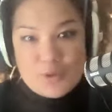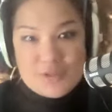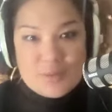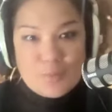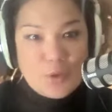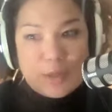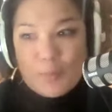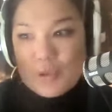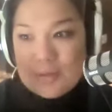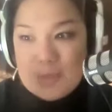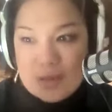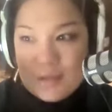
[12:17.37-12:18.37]
person we're going to
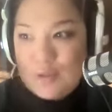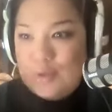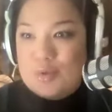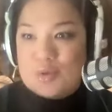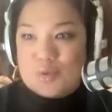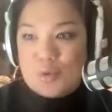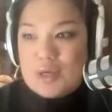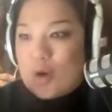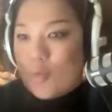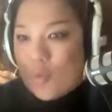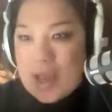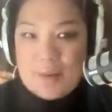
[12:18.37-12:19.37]
put them in the news we're going
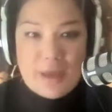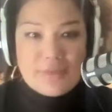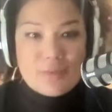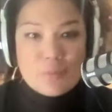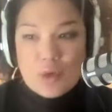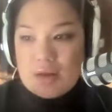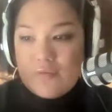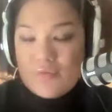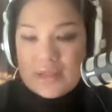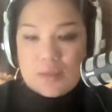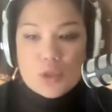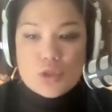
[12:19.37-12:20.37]
to write about them we're going to
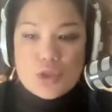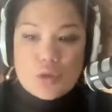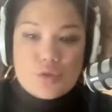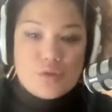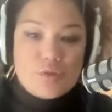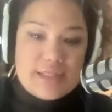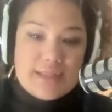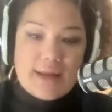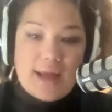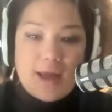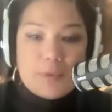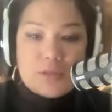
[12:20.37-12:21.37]
invite them on shows you see
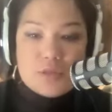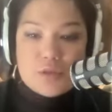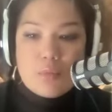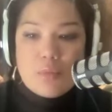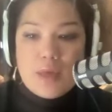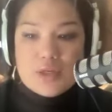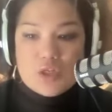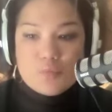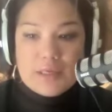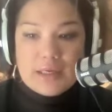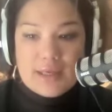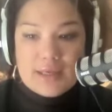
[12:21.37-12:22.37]
that happen so much
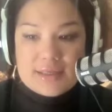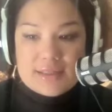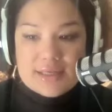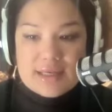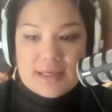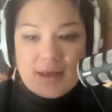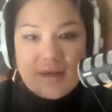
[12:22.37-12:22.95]
because